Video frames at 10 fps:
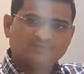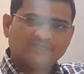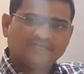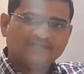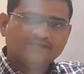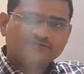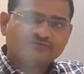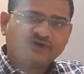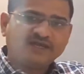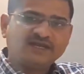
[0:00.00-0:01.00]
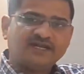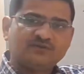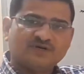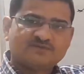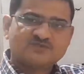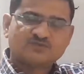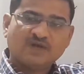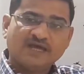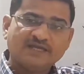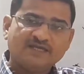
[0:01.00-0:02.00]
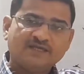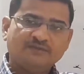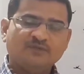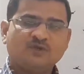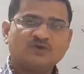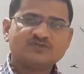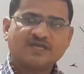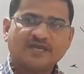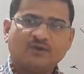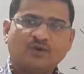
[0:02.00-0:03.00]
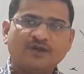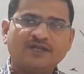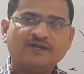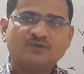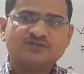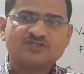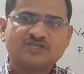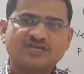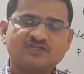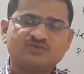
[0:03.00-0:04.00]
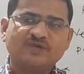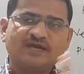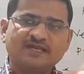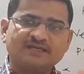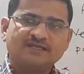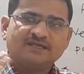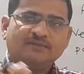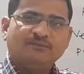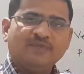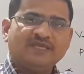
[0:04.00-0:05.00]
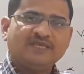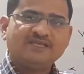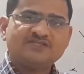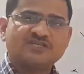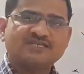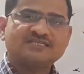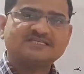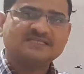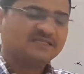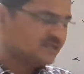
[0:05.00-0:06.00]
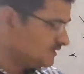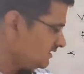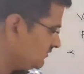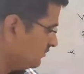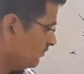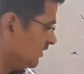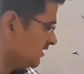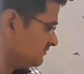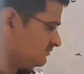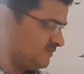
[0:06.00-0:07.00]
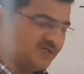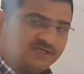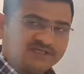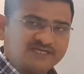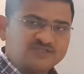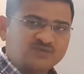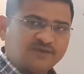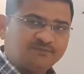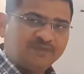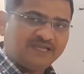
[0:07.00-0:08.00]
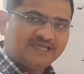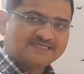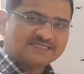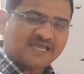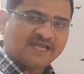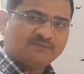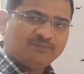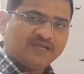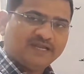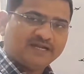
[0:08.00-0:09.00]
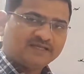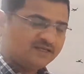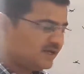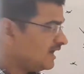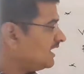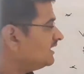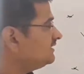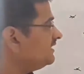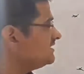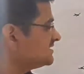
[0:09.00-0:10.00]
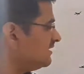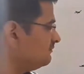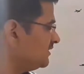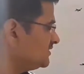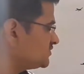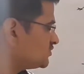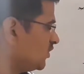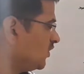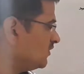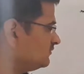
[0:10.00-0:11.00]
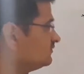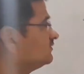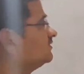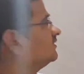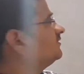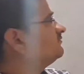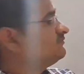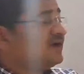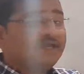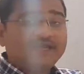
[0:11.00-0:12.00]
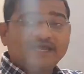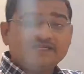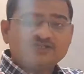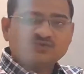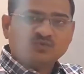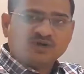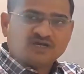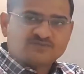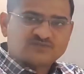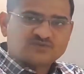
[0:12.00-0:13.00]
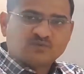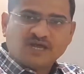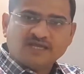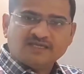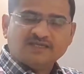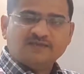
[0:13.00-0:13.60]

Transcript: Okay, finite verbs. Why? Because according to the change we are making changes in the verb. That's why plays and played are the examples of finite verbs. Why?